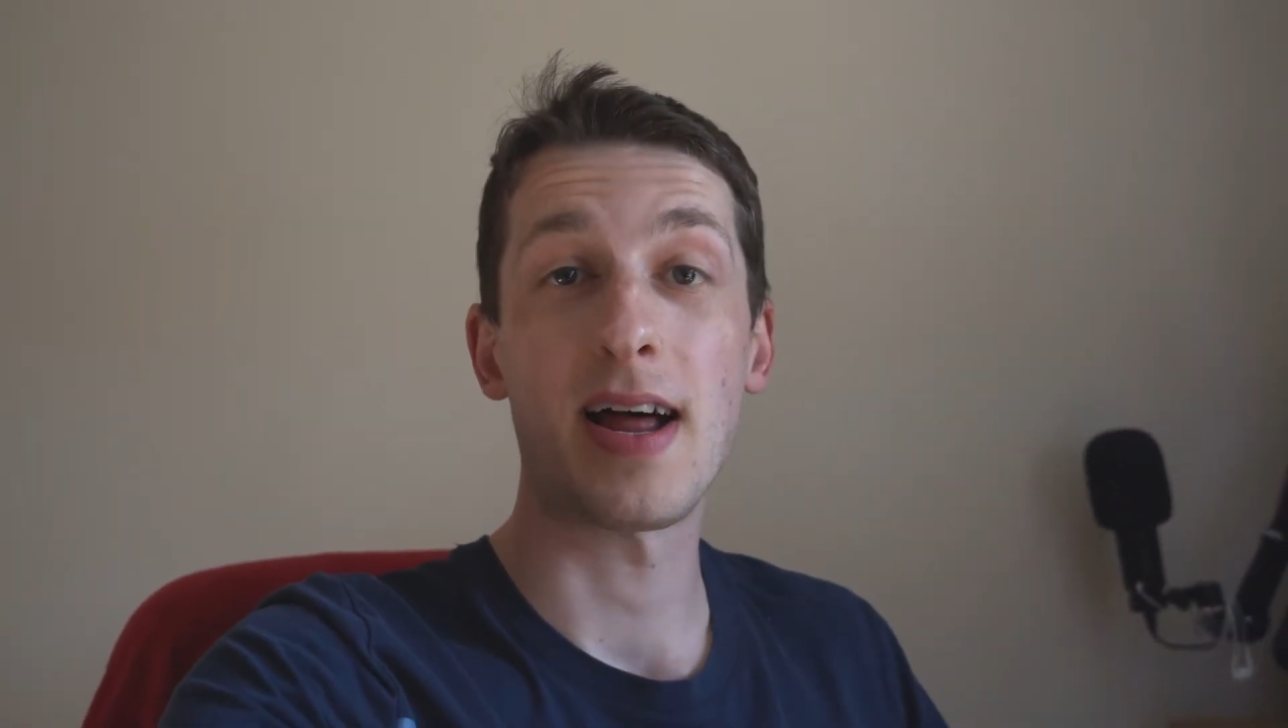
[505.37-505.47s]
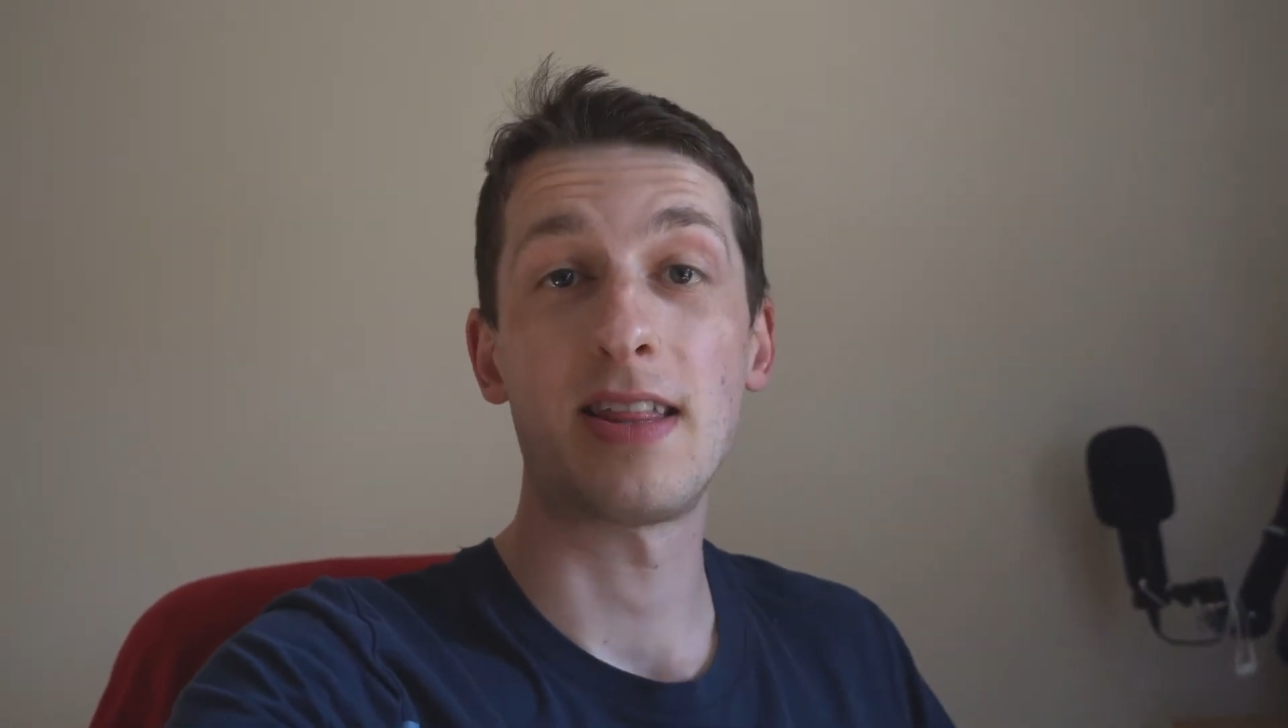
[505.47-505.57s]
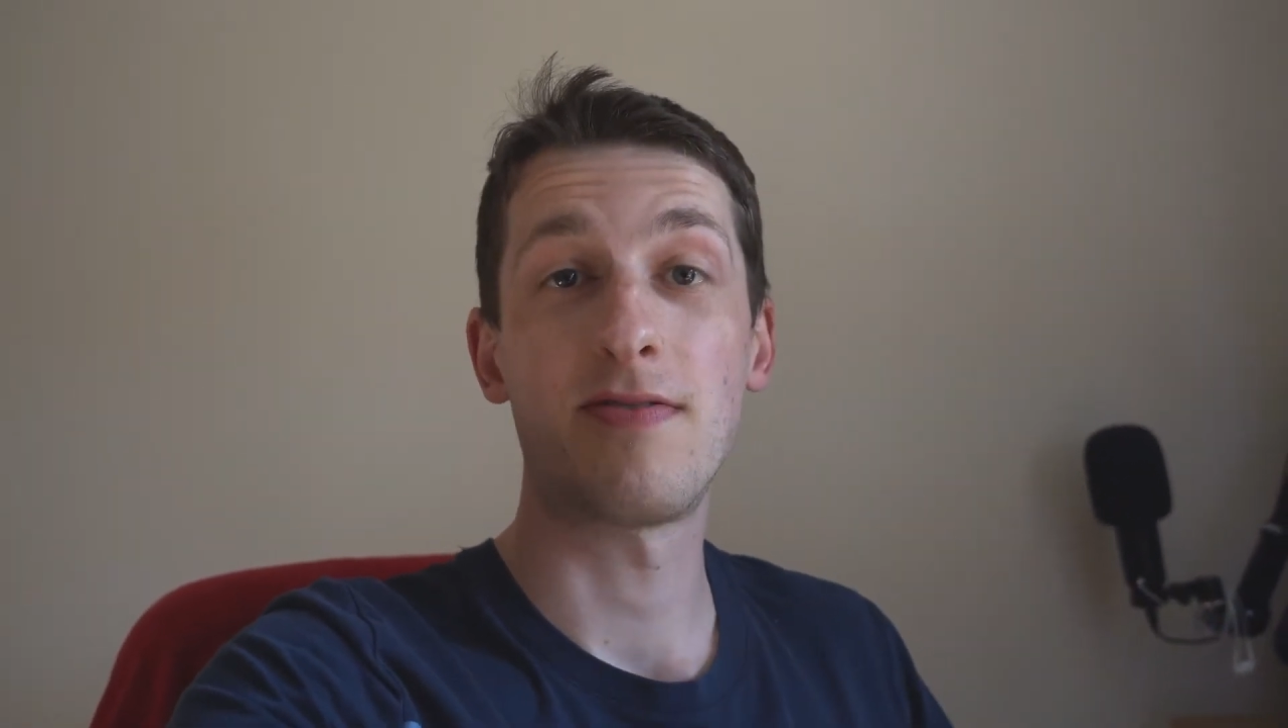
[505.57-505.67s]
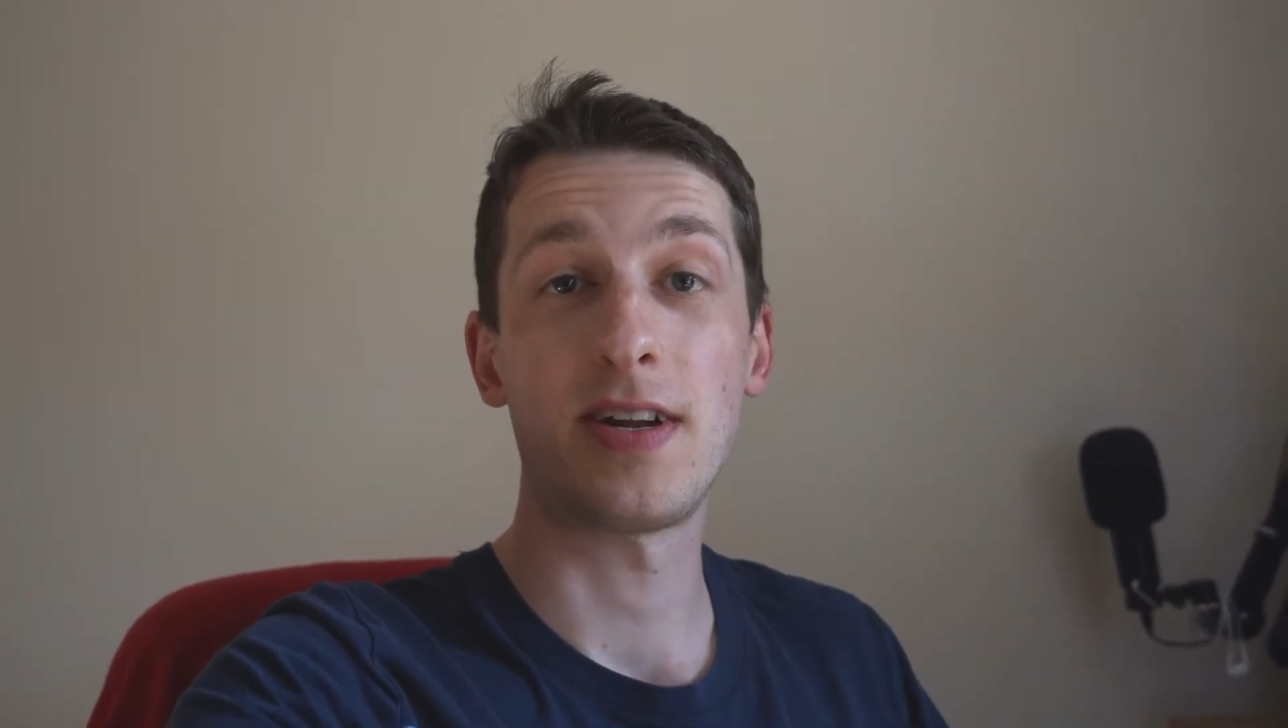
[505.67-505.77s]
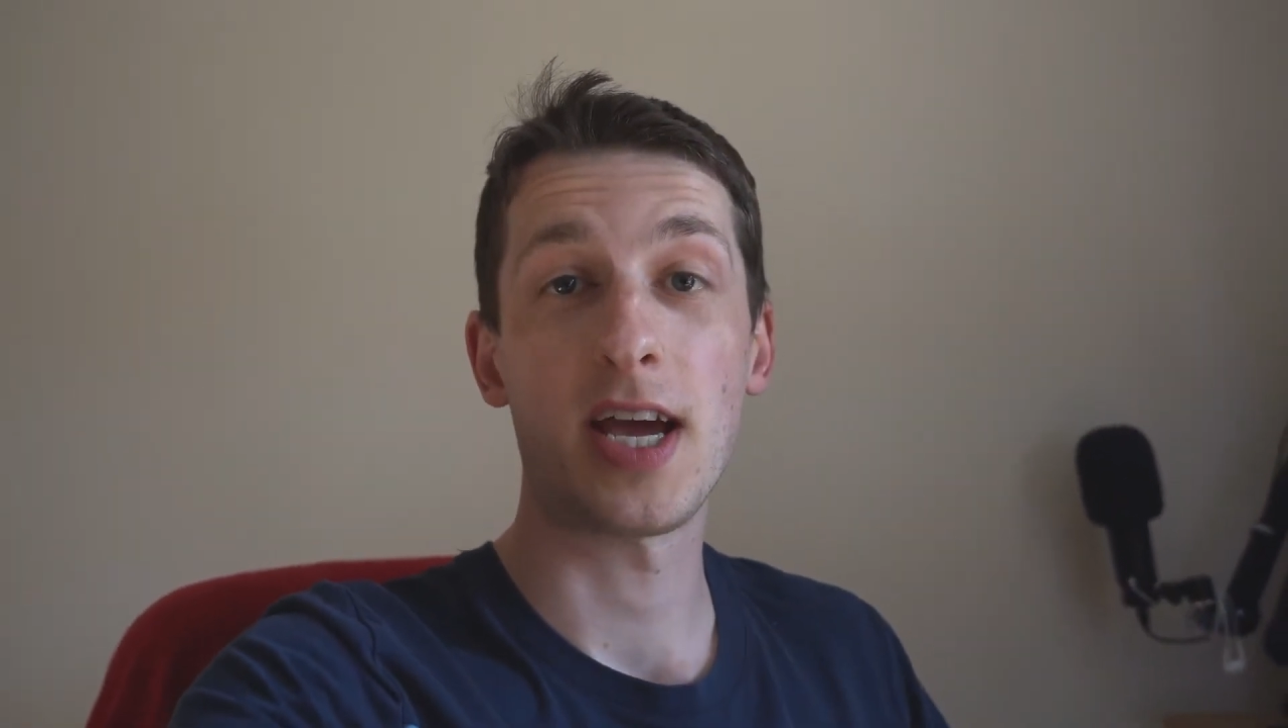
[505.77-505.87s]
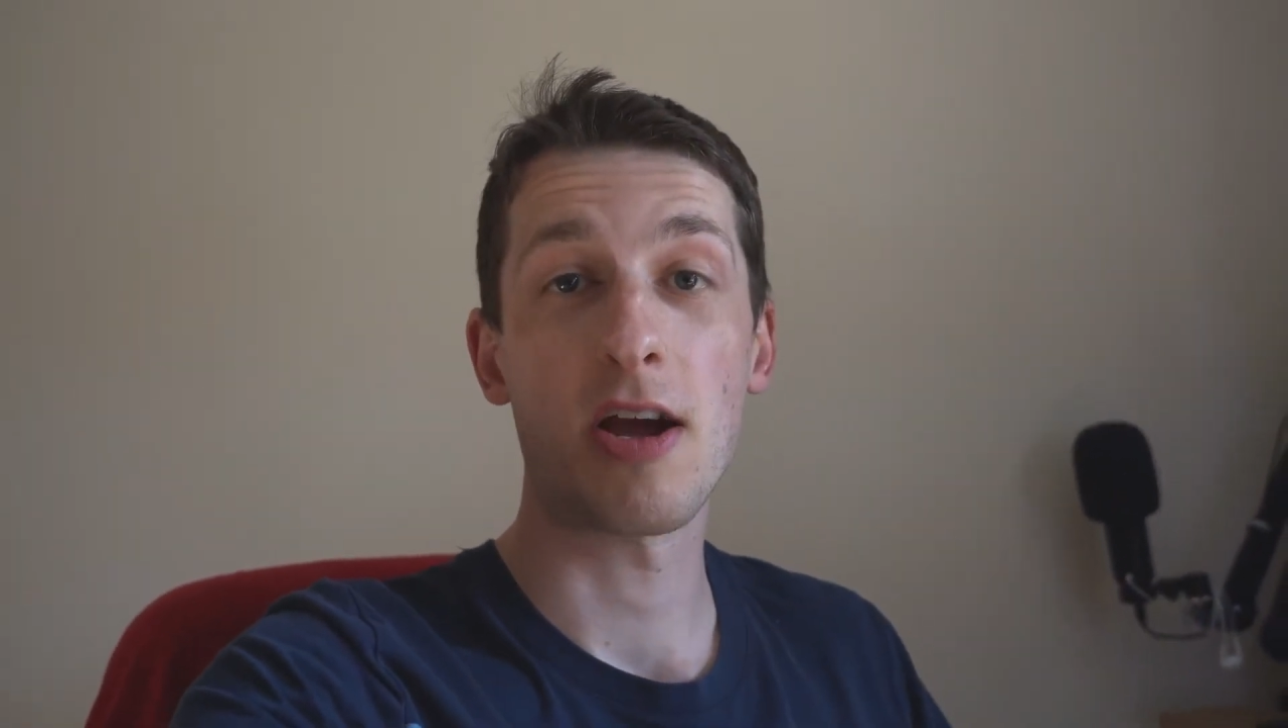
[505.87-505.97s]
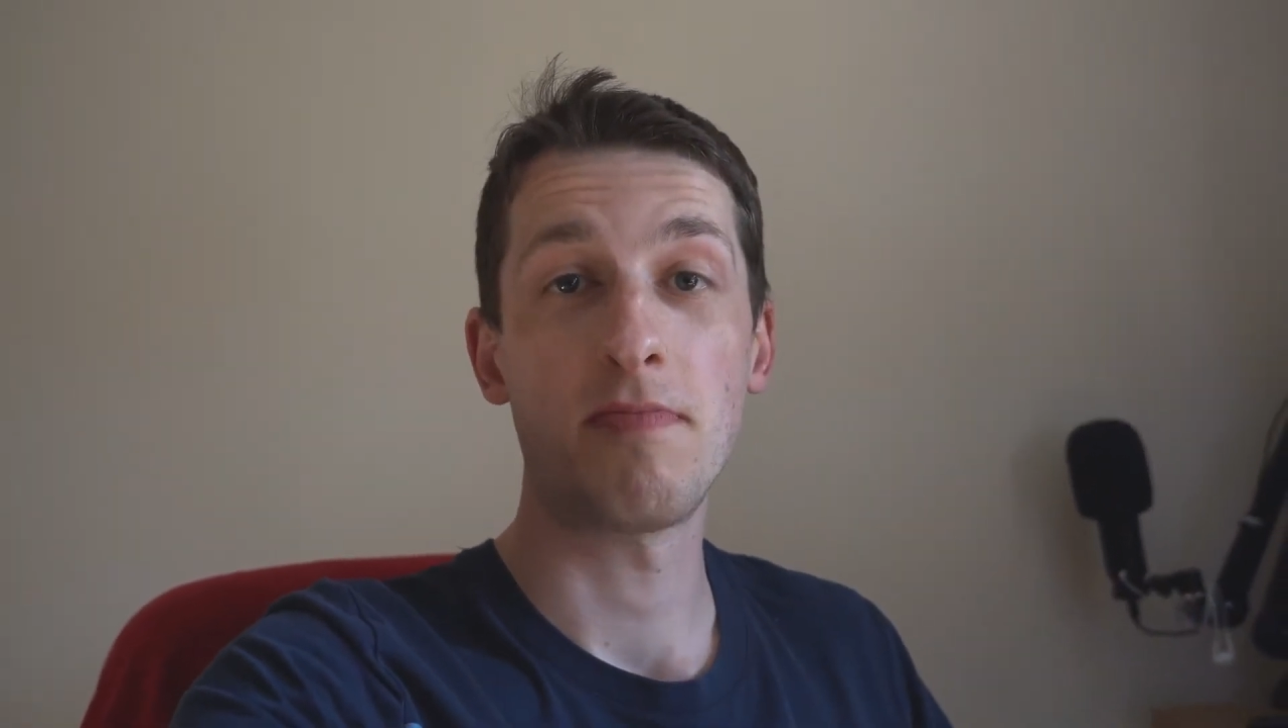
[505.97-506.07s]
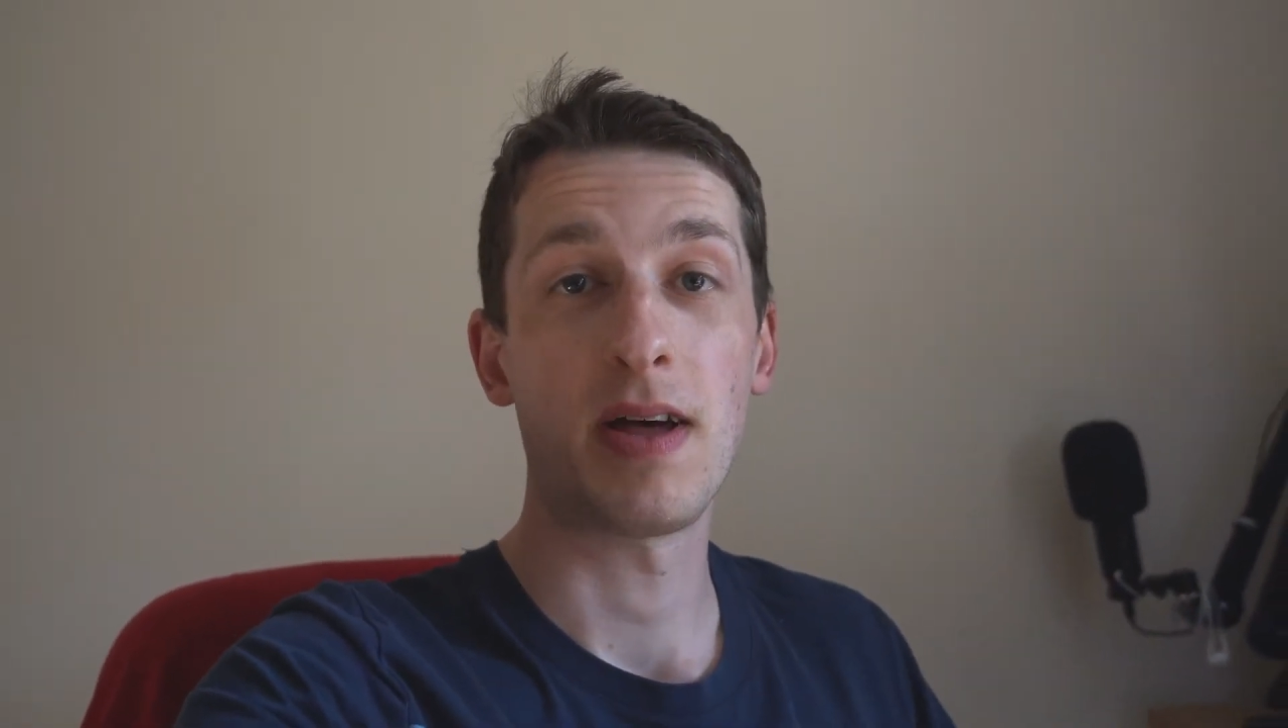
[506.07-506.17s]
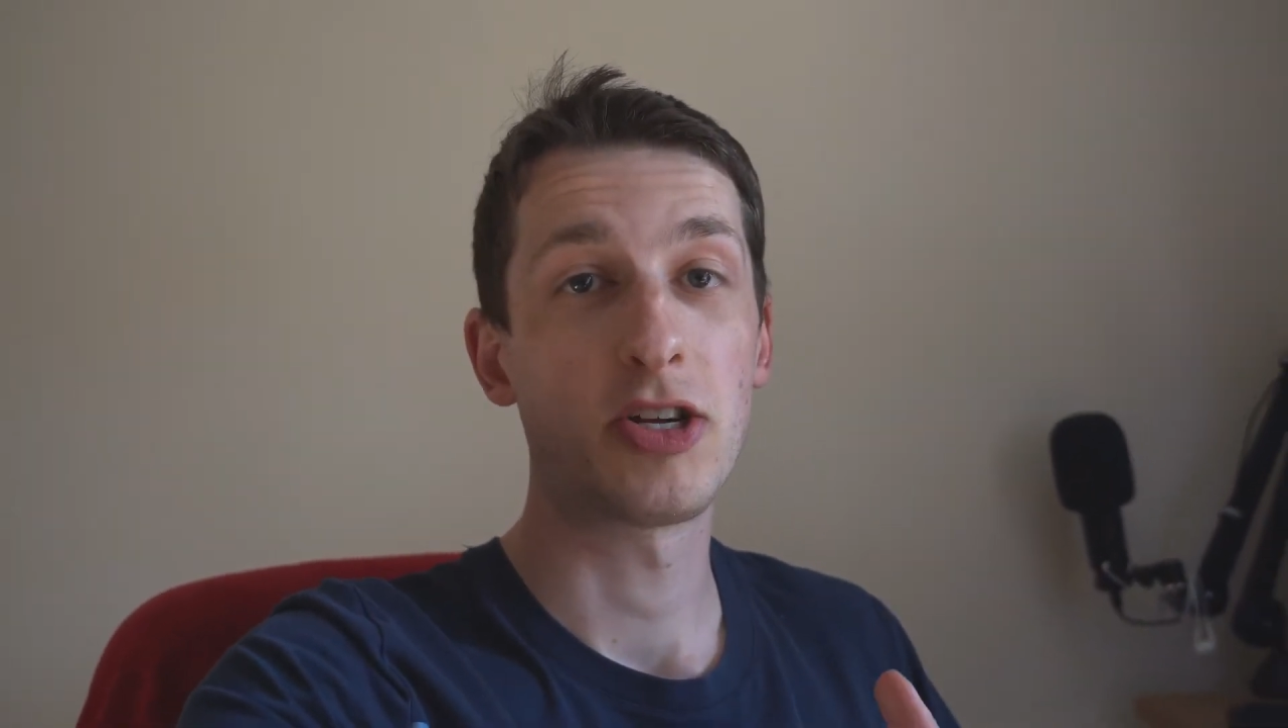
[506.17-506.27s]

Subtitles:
like the video,